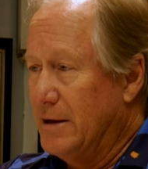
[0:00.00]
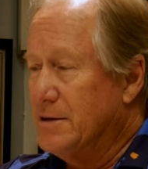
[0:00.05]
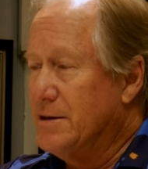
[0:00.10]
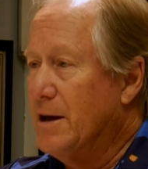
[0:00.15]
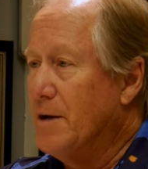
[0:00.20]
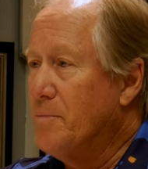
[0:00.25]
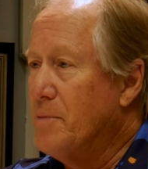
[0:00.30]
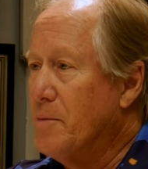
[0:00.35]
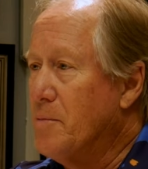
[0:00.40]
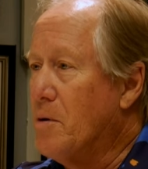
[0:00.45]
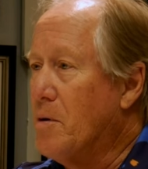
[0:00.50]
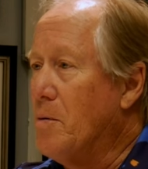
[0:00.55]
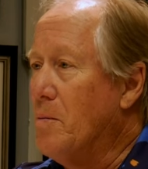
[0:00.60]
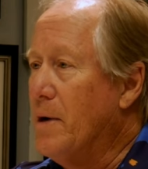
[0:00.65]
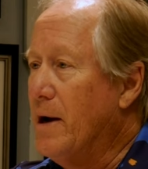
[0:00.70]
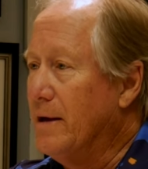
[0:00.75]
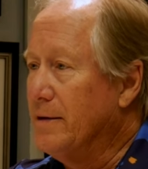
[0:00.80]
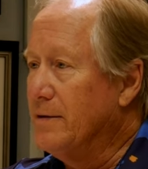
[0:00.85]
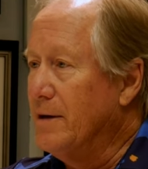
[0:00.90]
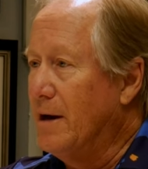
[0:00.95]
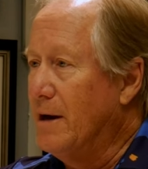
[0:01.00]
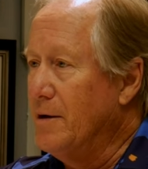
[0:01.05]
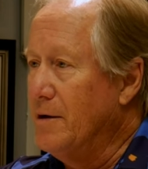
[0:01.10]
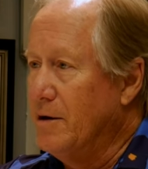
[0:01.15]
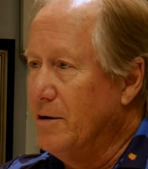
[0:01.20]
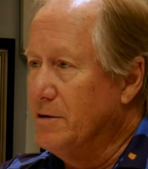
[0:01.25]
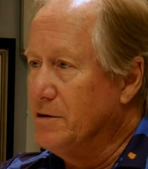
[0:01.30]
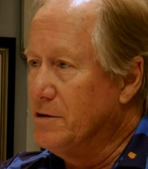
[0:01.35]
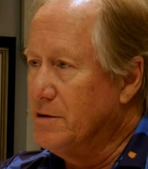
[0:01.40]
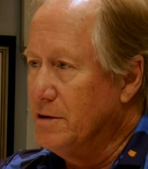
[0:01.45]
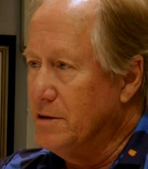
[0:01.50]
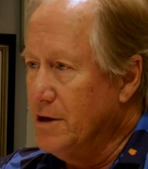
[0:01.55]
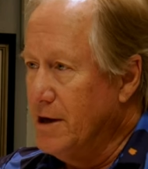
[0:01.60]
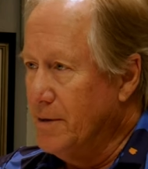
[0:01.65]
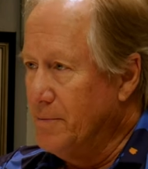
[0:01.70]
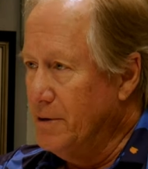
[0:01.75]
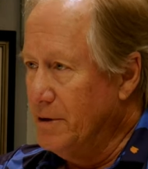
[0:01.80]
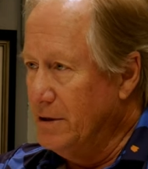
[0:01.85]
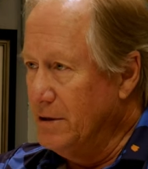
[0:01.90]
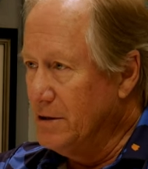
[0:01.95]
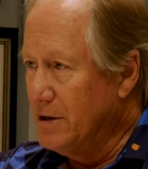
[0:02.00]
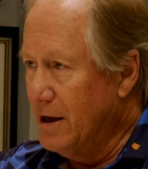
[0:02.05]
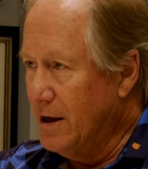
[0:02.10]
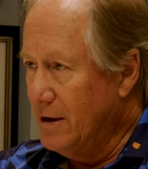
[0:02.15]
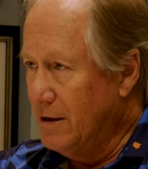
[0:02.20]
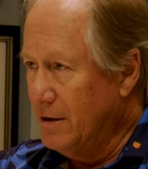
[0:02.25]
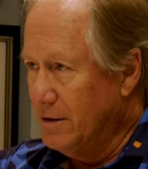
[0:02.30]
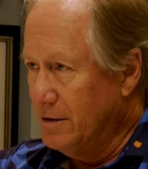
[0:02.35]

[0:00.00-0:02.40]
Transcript: Tell people about that. I know it's the Japanese cattle